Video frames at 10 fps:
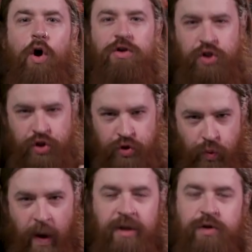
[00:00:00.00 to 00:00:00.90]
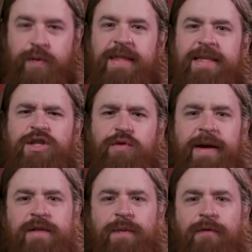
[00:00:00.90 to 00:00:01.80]
swells with these
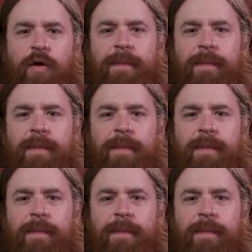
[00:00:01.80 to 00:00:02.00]
strings before